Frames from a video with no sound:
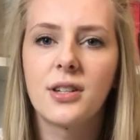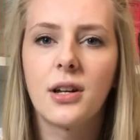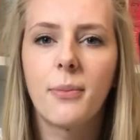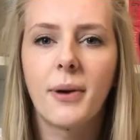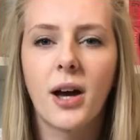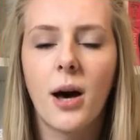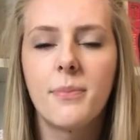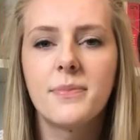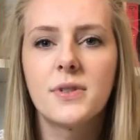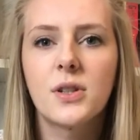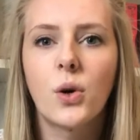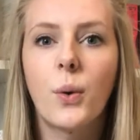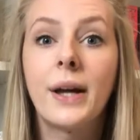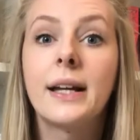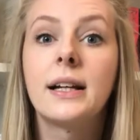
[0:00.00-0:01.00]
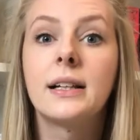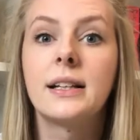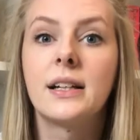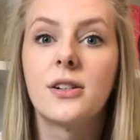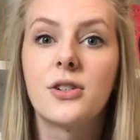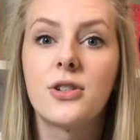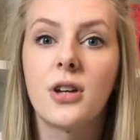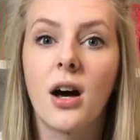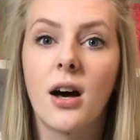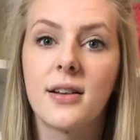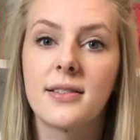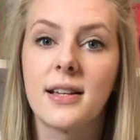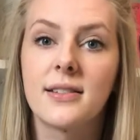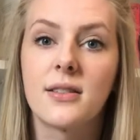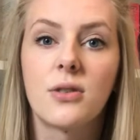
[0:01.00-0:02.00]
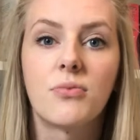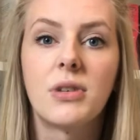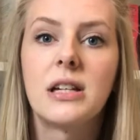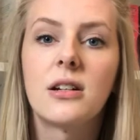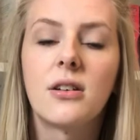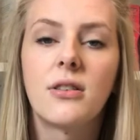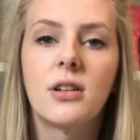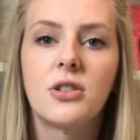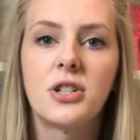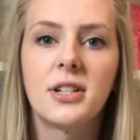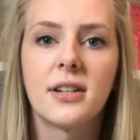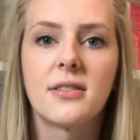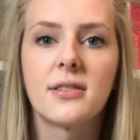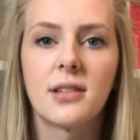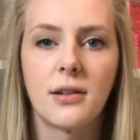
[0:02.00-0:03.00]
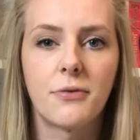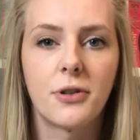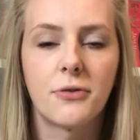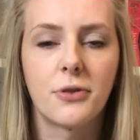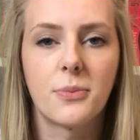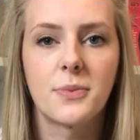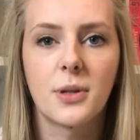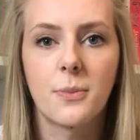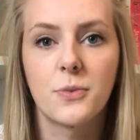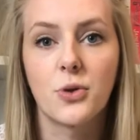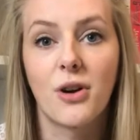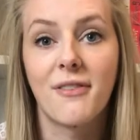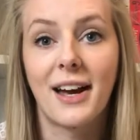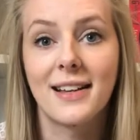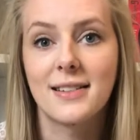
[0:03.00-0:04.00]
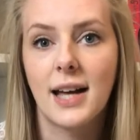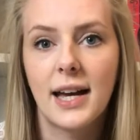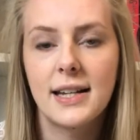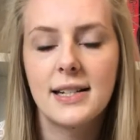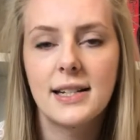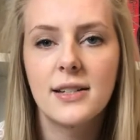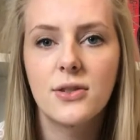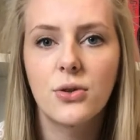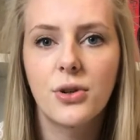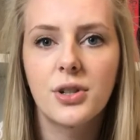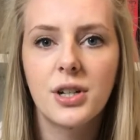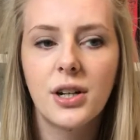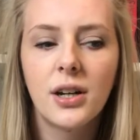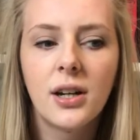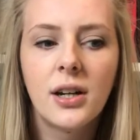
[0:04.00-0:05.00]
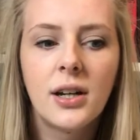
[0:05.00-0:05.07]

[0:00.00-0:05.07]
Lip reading: and it becomes quite clear to us as the reader that she does suffer from some sort of anxiety disorder.